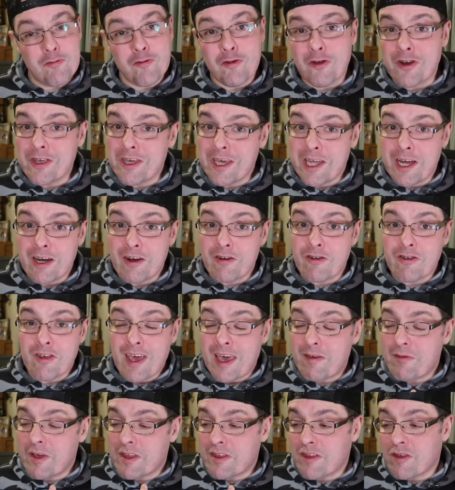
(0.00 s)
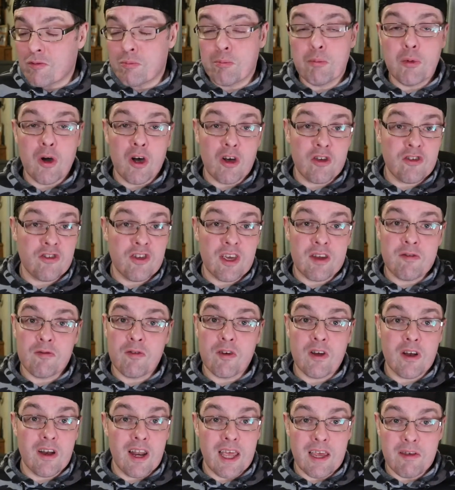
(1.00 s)
years, I've had this box set
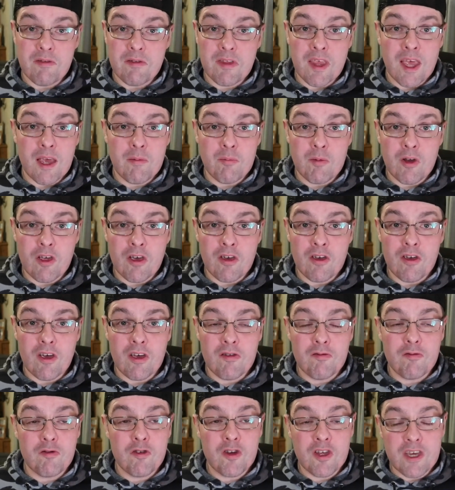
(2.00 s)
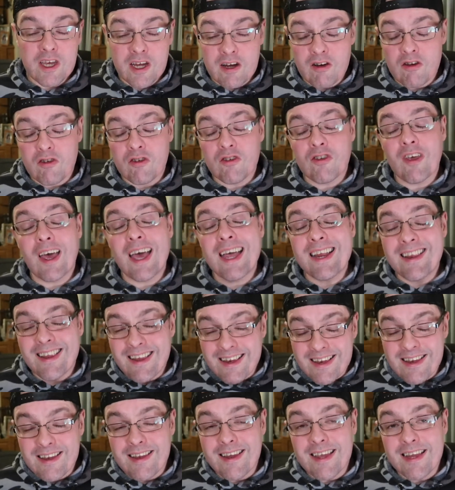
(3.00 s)
for a lifetime now, and for years I
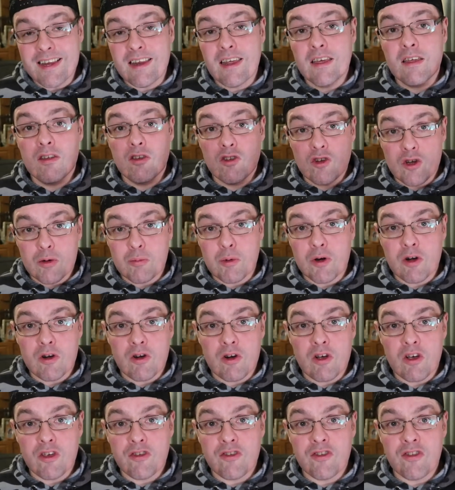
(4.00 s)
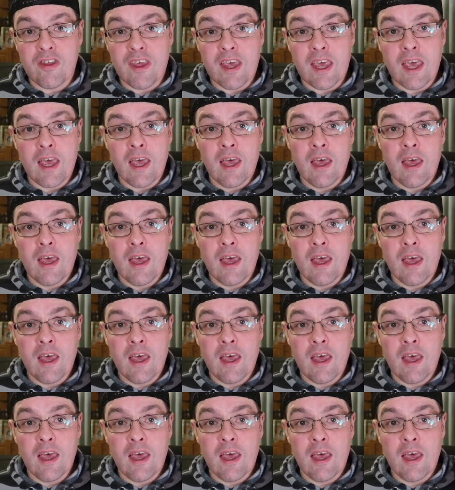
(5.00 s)
did indeed jump across the